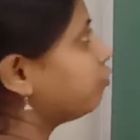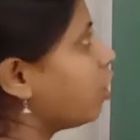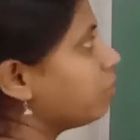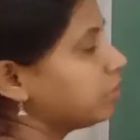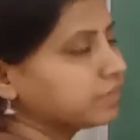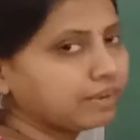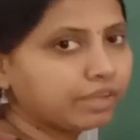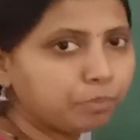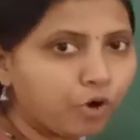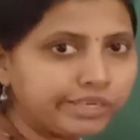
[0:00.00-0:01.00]
form of
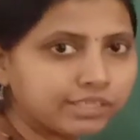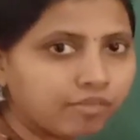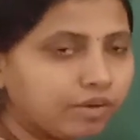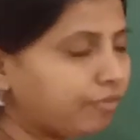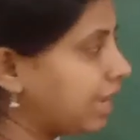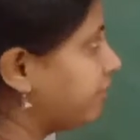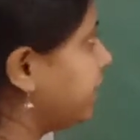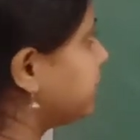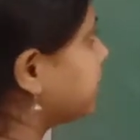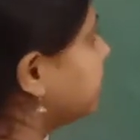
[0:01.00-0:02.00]
7.75
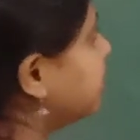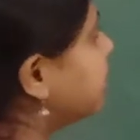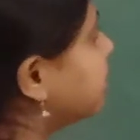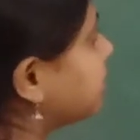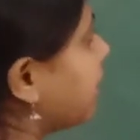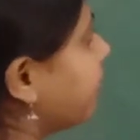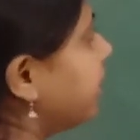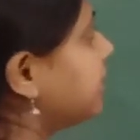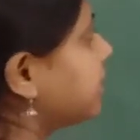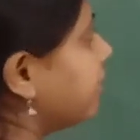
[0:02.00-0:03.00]
is
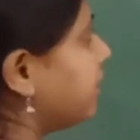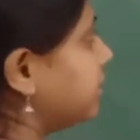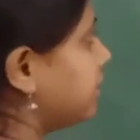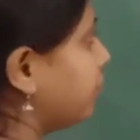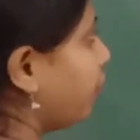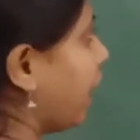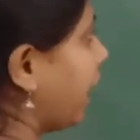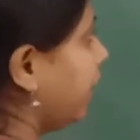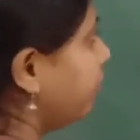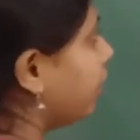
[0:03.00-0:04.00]
775
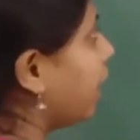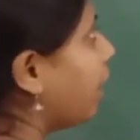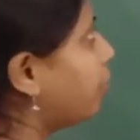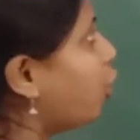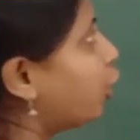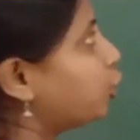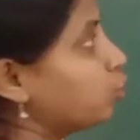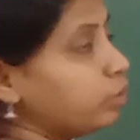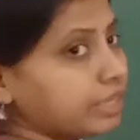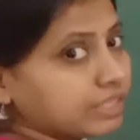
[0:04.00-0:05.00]
upon
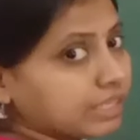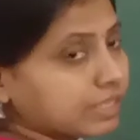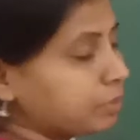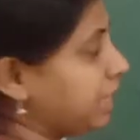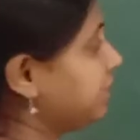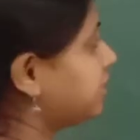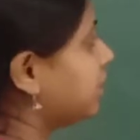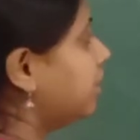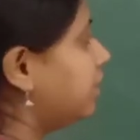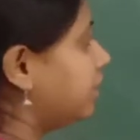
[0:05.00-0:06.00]
two digits
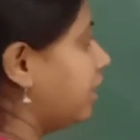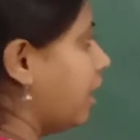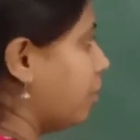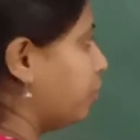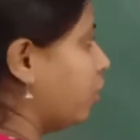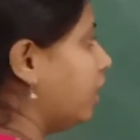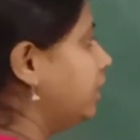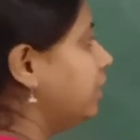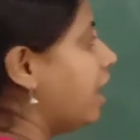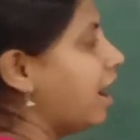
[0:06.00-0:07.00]
means upon
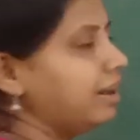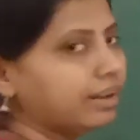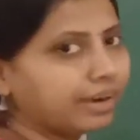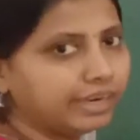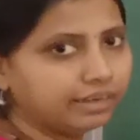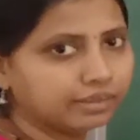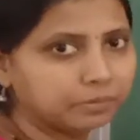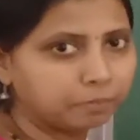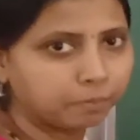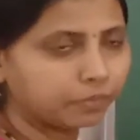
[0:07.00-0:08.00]

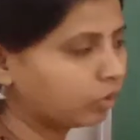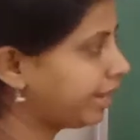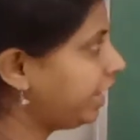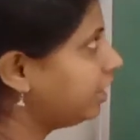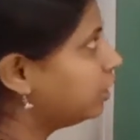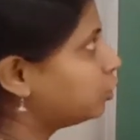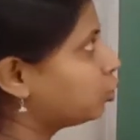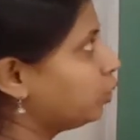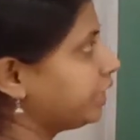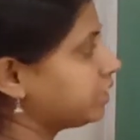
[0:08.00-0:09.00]
100. Okay,
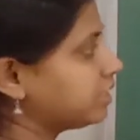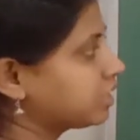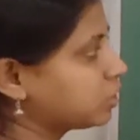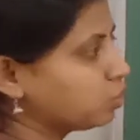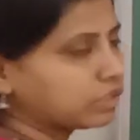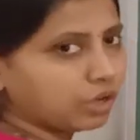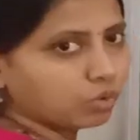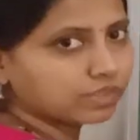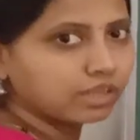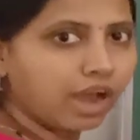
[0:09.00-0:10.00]
two digits, two
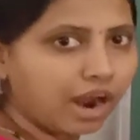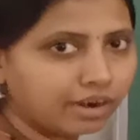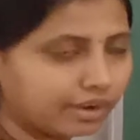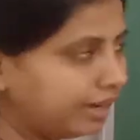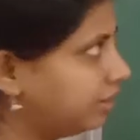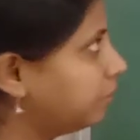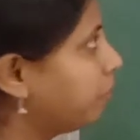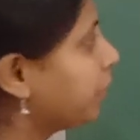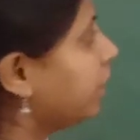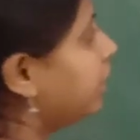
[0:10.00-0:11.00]
zeros, 100
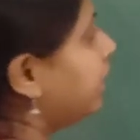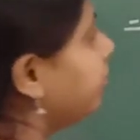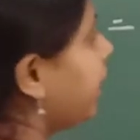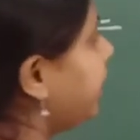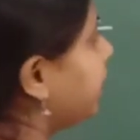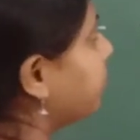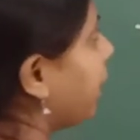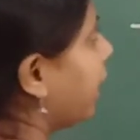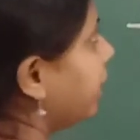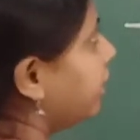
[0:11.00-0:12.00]
divided
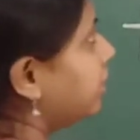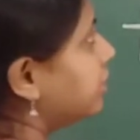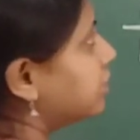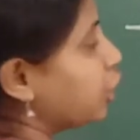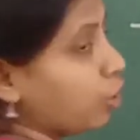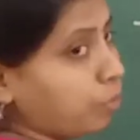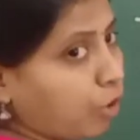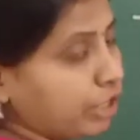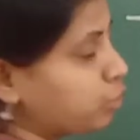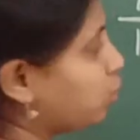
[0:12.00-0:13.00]
by 0.25.
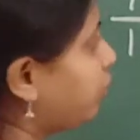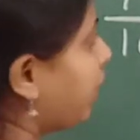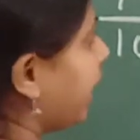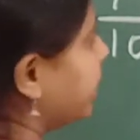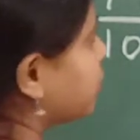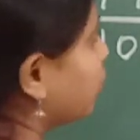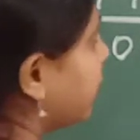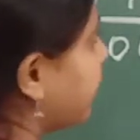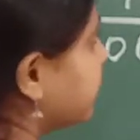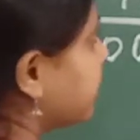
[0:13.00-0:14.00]
So
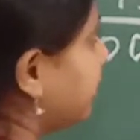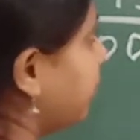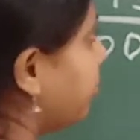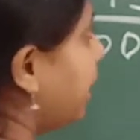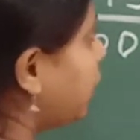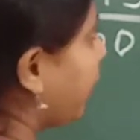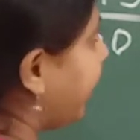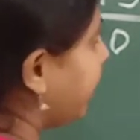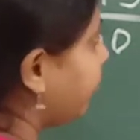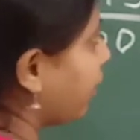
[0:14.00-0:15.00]
that is nothing but
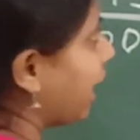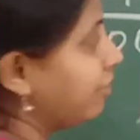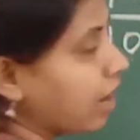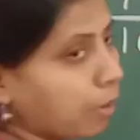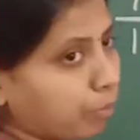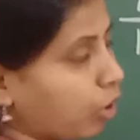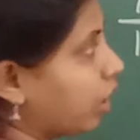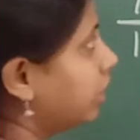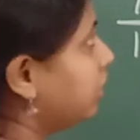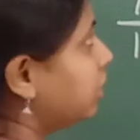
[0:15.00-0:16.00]
25
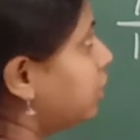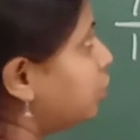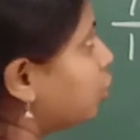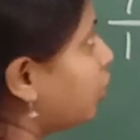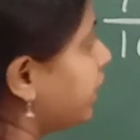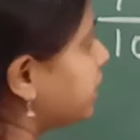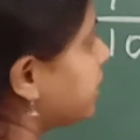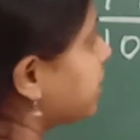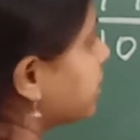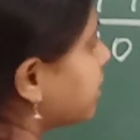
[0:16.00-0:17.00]
upon two
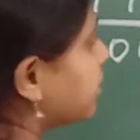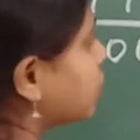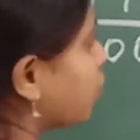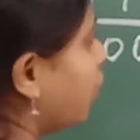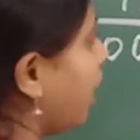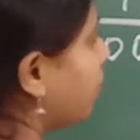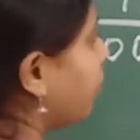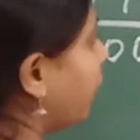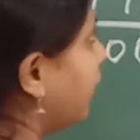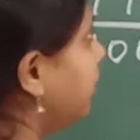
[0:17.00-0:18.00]
digits, so
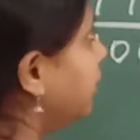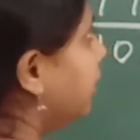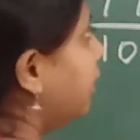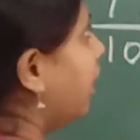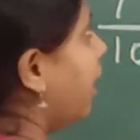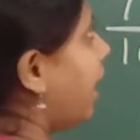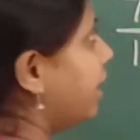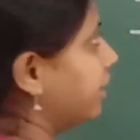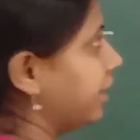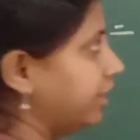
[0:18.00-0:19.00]
upon
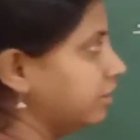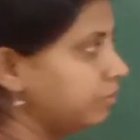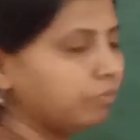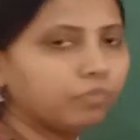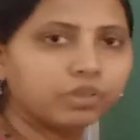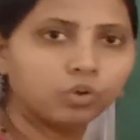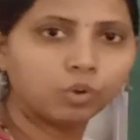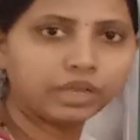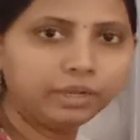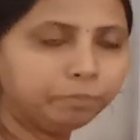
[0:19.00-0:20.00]
100.
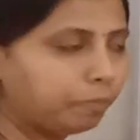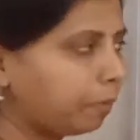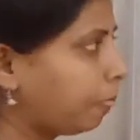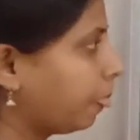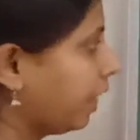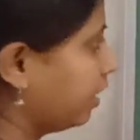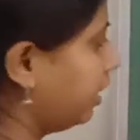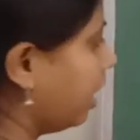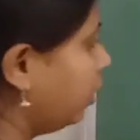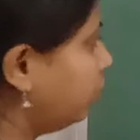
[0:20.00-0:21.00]
Okay,
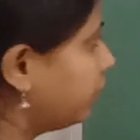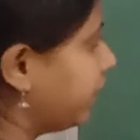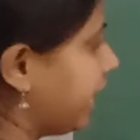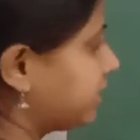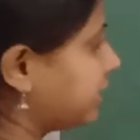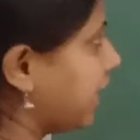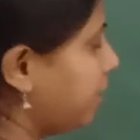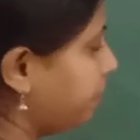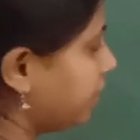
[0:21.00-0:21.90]
now next step,